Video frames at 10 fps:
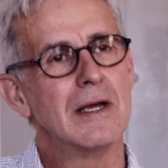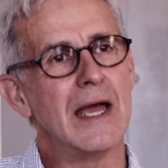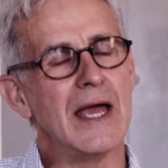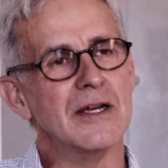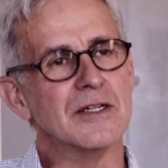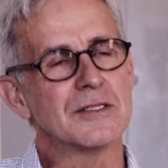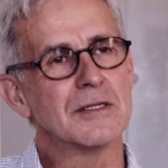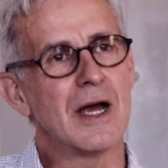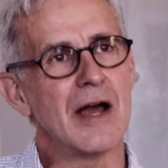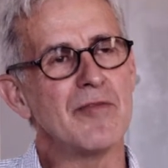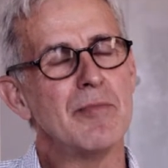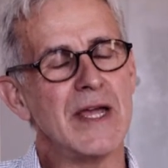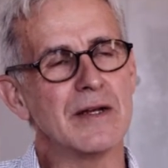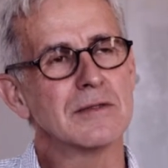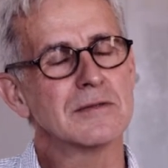And I've
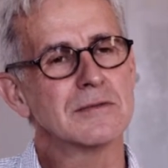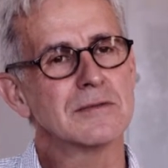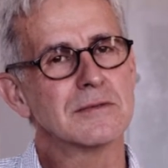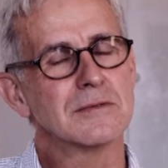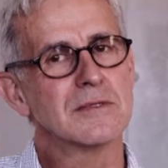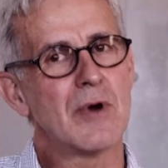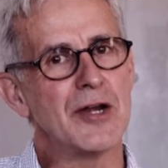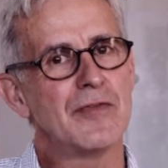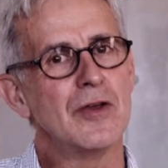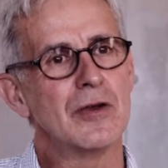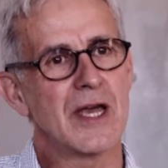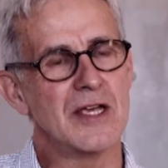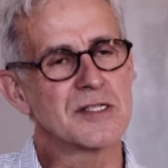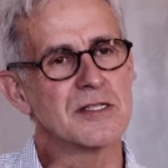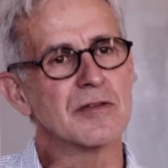met quite a few
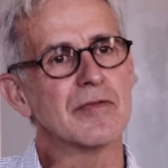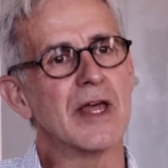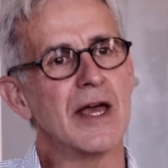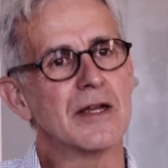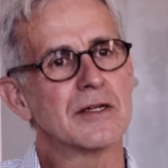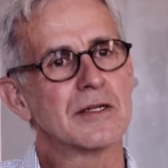cases of that,